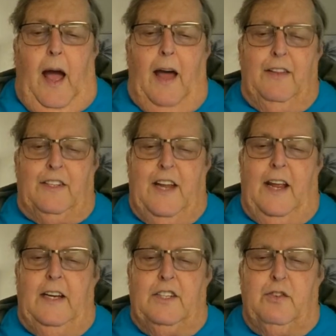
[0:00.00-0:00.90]
This
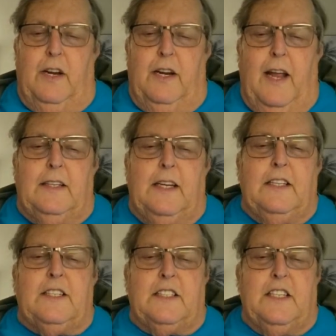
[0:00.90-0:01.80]
day in history, in
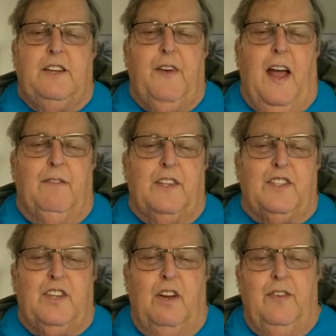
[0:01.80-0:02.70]
1965, the
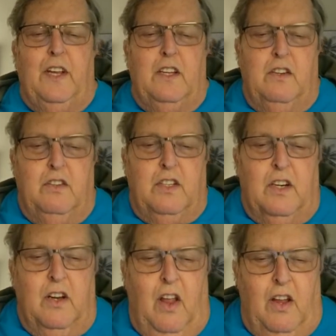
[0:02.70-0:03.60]
Soviet
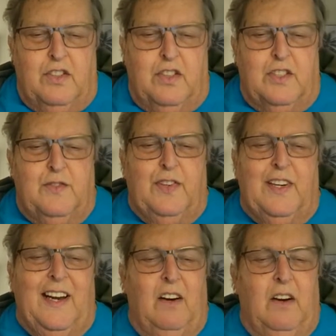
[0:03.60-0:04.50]
Union launches
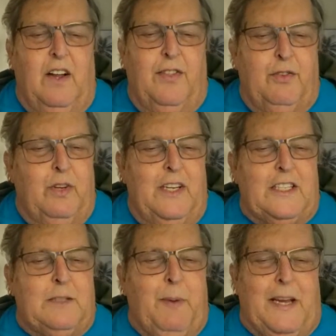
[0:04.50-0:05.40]
Venera
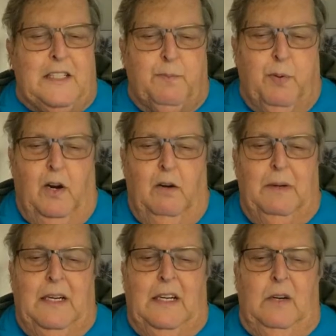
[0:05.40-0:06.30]
3 space
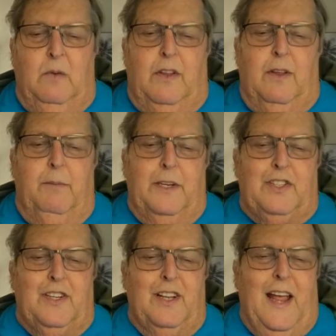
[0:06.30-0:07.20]
probe with a
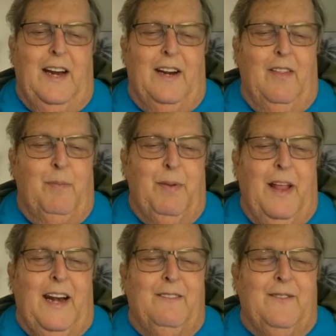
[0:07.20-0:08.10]
mission to land on the
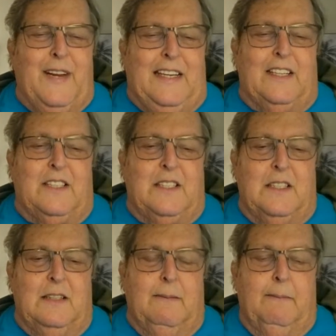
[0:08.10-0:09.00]
planet Venus.